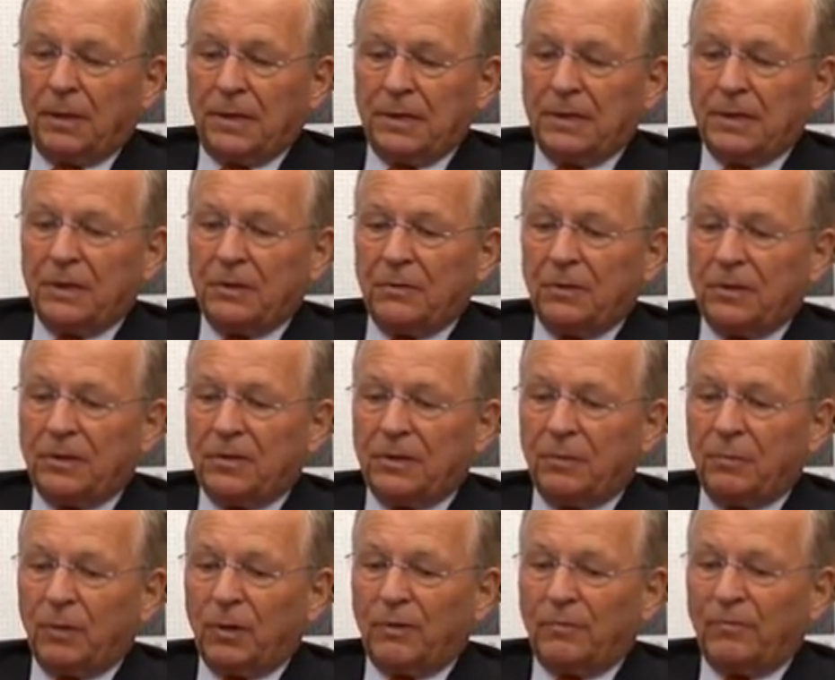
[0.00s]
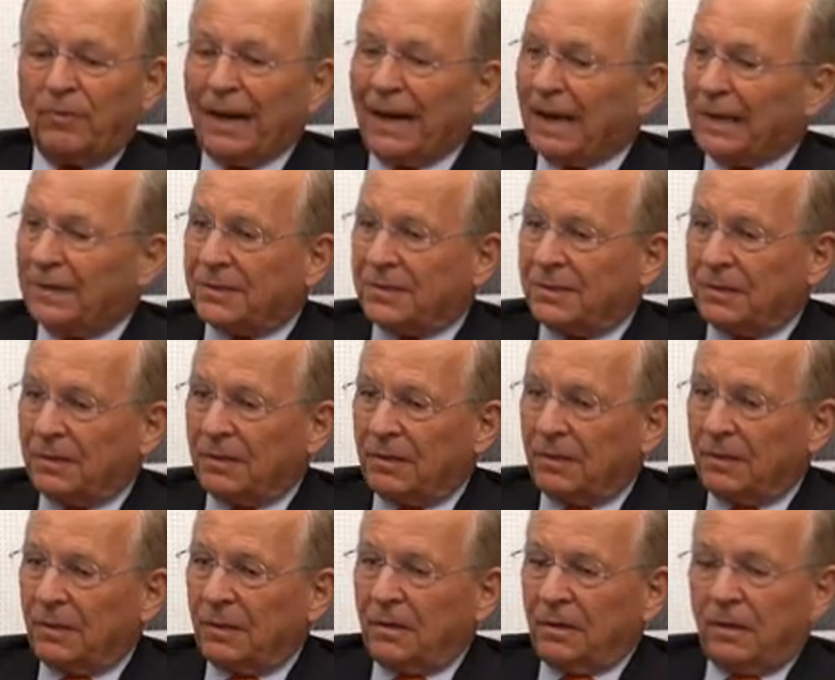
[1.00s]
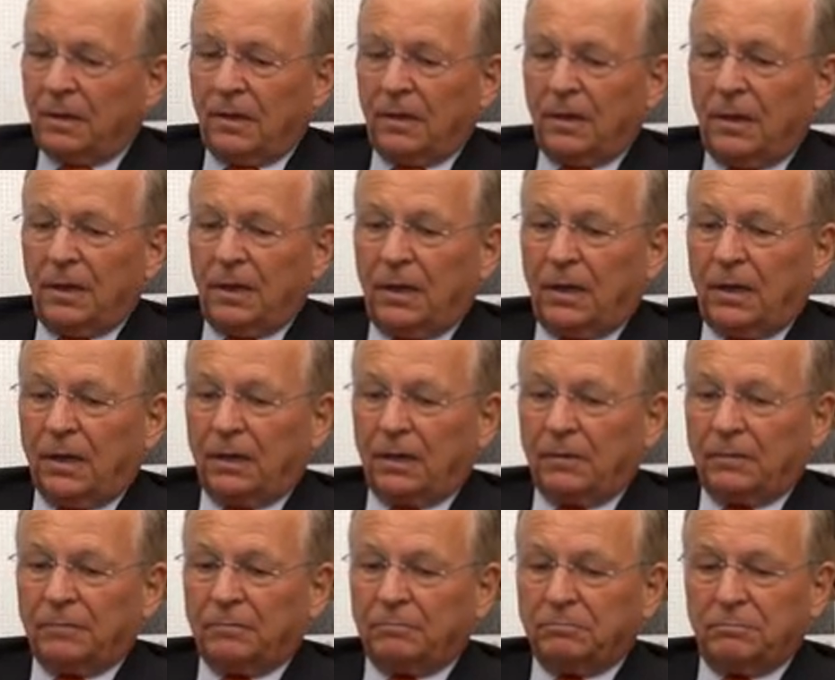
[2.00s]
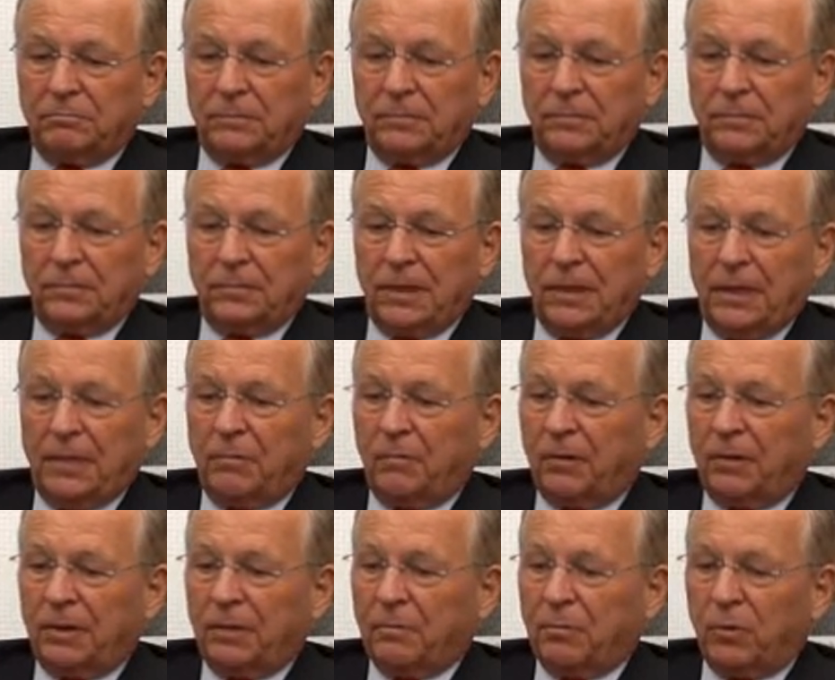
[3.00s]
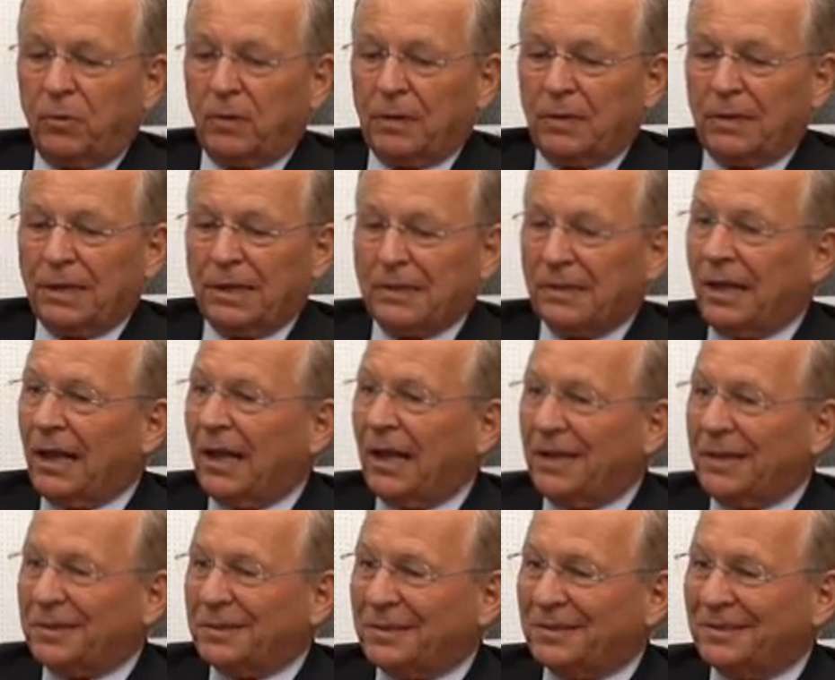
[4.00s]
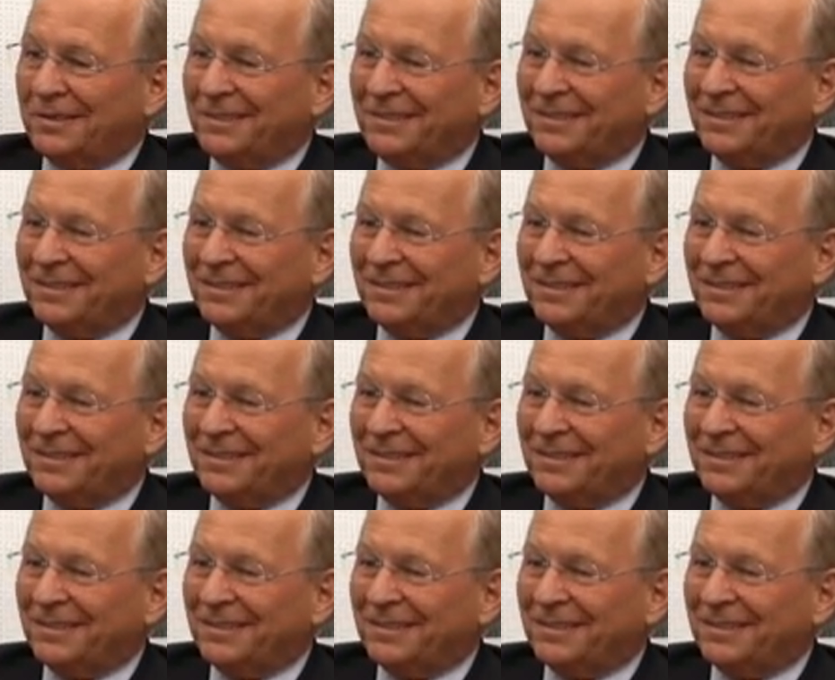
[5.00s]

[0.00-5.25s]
situation where facts are equally important as lies